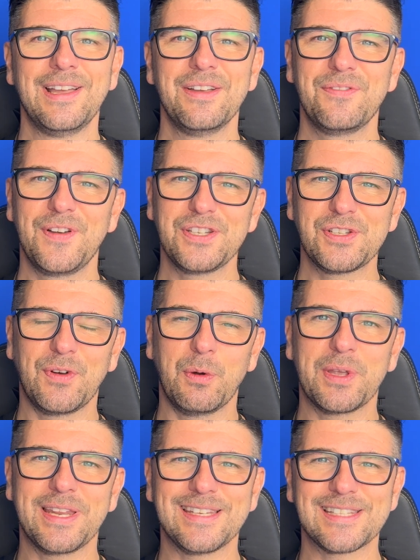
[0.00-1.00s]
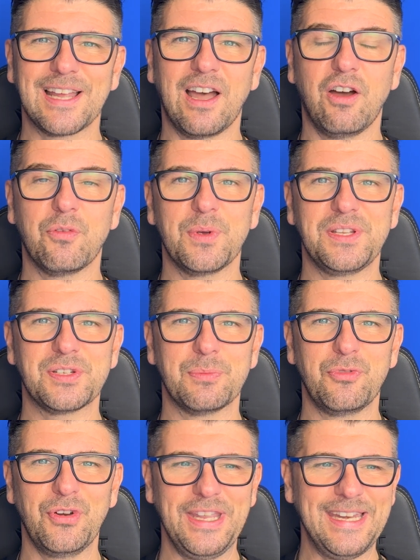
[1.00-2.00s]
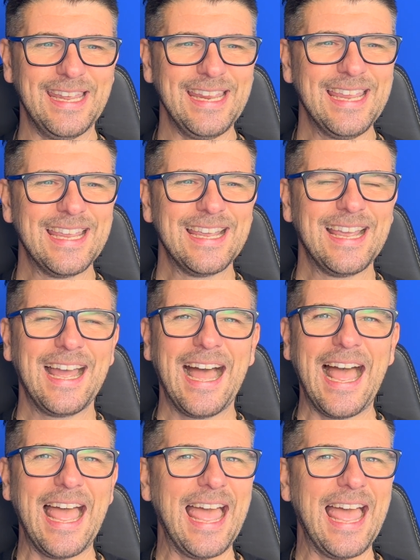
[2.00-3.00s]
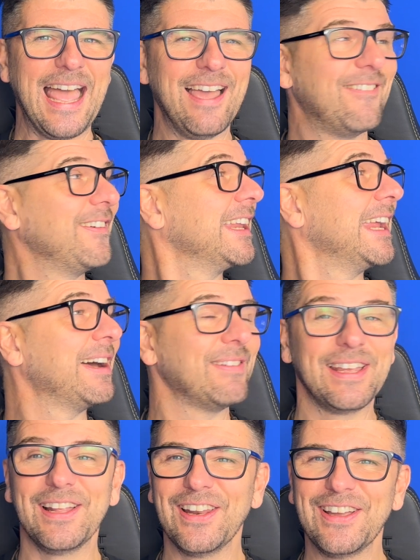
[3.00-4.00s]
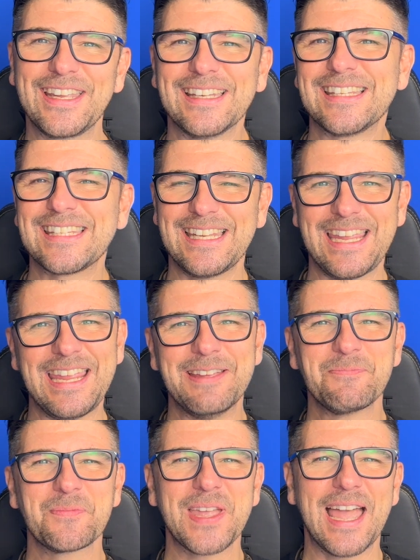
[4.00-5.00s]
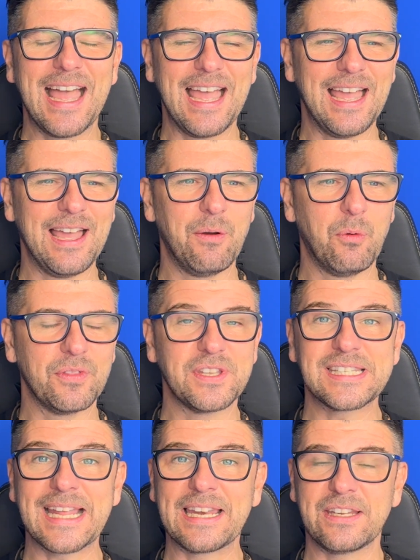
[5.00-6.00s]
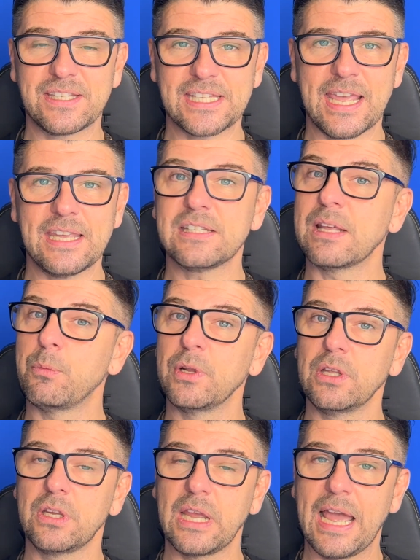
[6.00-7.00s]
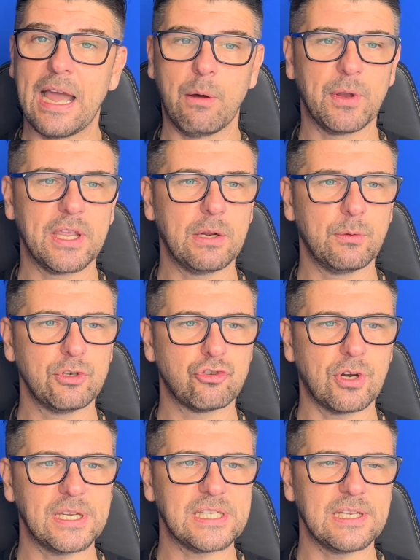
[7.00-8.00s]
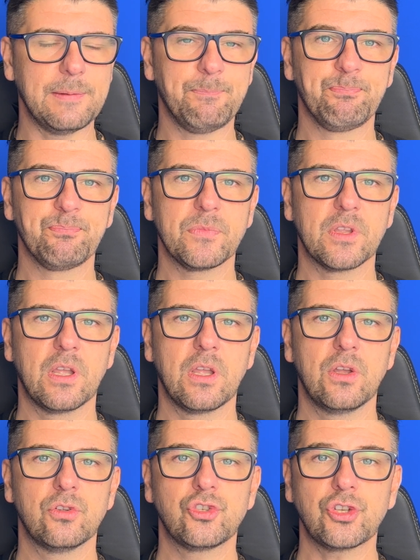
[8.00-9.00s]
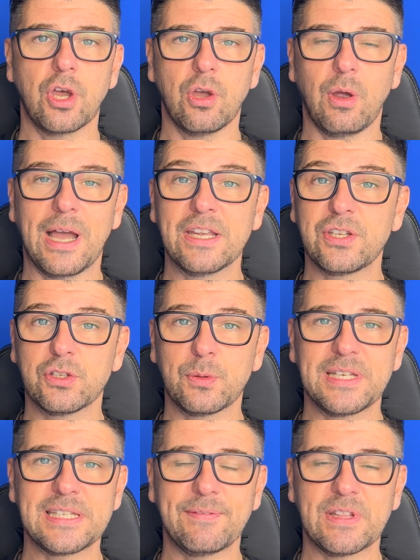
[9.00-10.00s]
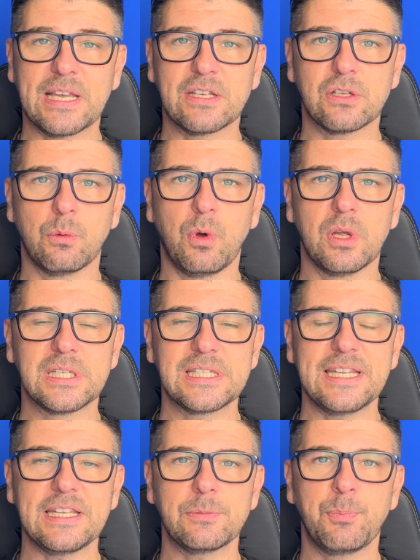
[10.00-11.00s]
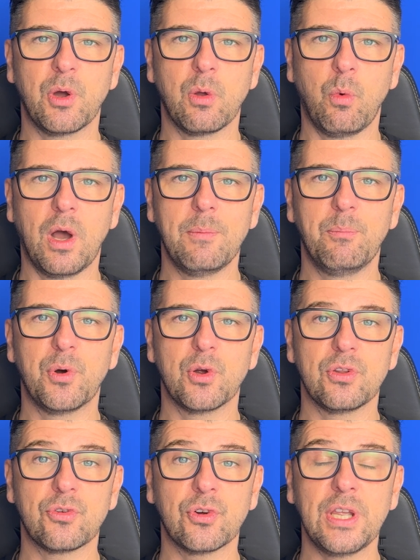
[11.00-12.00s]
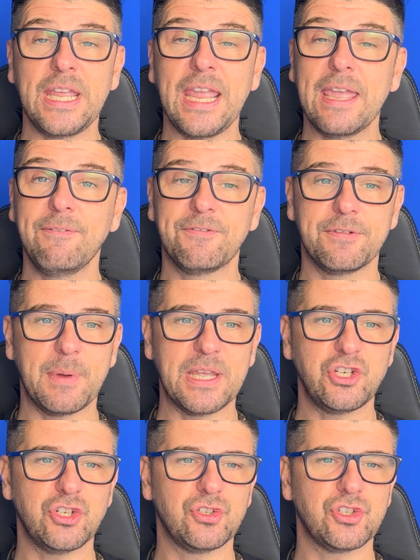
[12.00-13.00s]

first of all we're going to start off with some reading. Uh, we're going to have a little look and see uh, what the standard says then we'll look at how we're going to address it. So ISO 27001 6.1.3 Information